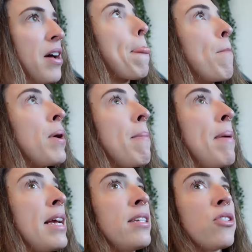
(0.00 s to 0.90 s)
But it
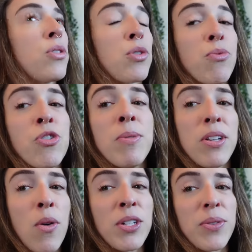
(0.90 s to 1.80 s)
makes it so this room is
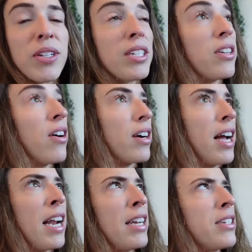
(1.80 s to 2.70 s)
always really dark.
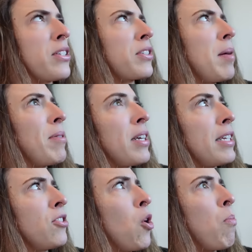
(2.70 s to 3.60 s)
And I just looked up and I was like, it's so